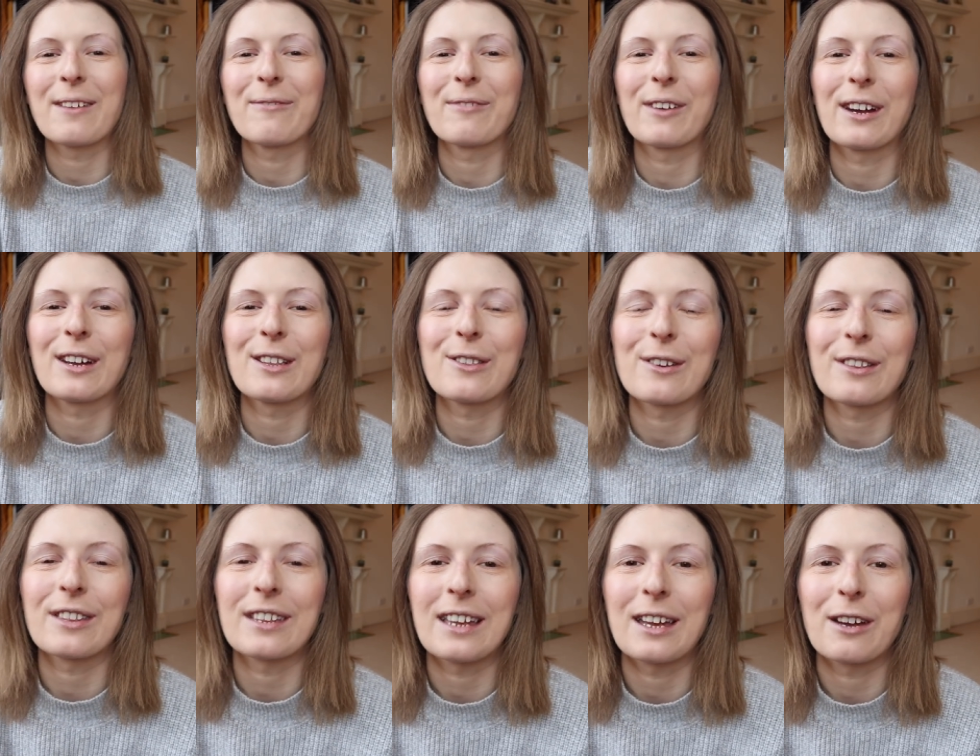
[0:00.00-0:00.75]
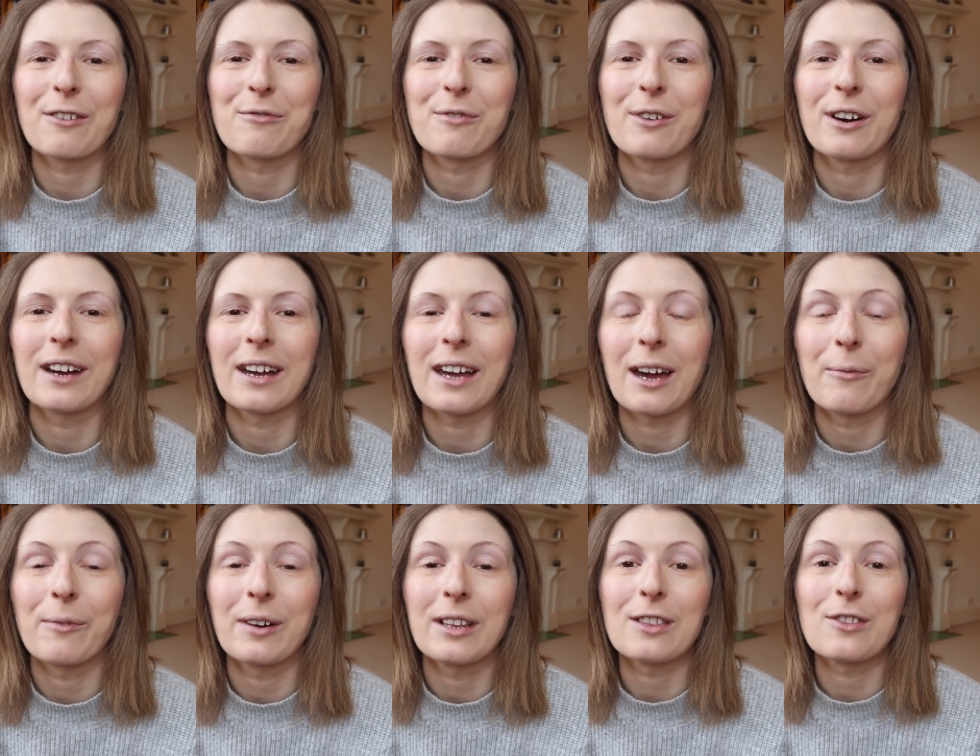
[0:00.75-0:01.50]
M and I took the day off
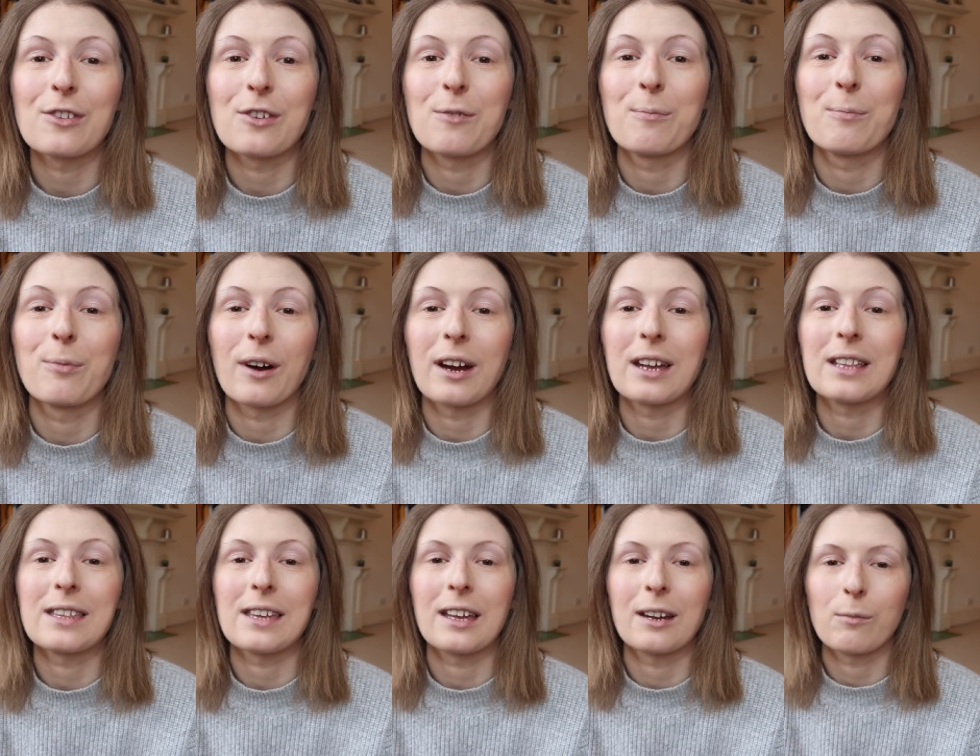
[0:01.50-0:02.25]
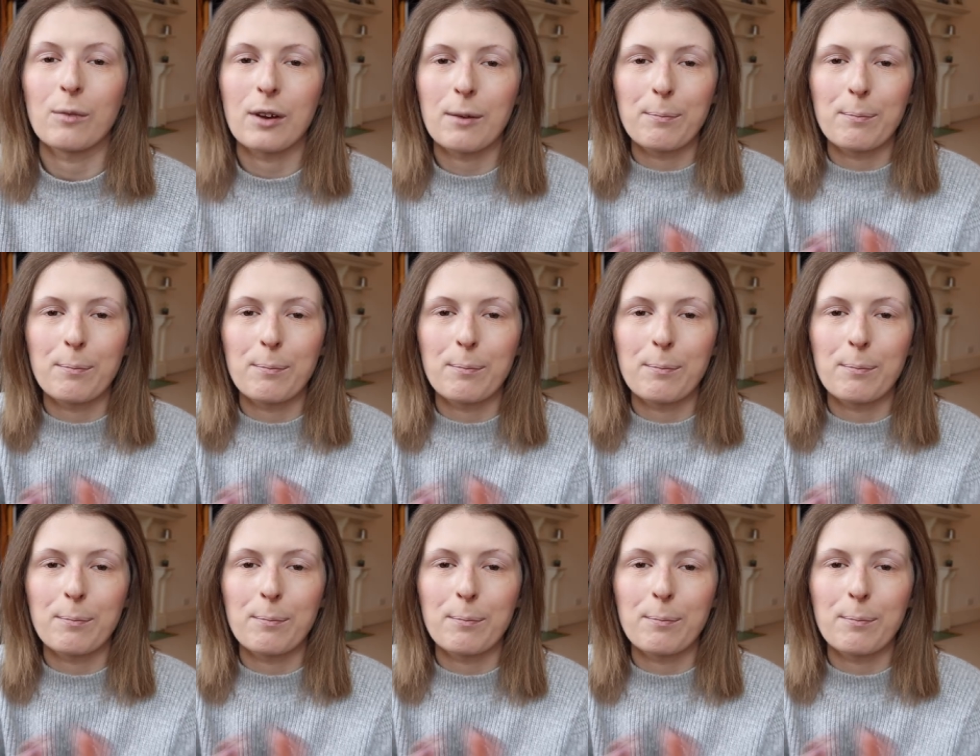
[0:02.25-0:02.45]
work and went to Brighton.